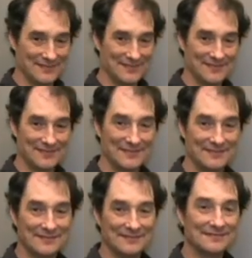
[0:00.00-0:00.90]

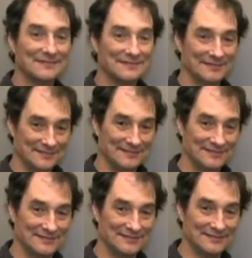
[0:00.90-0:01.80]

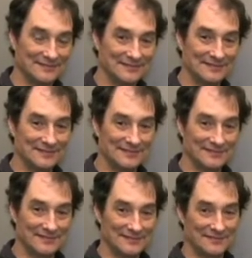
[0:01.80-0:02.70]

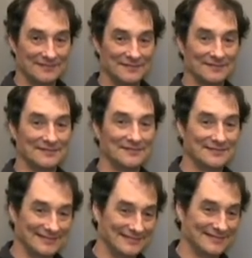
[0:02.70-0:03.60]

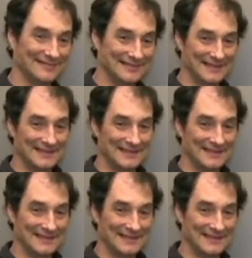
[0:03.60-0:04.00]
(silent)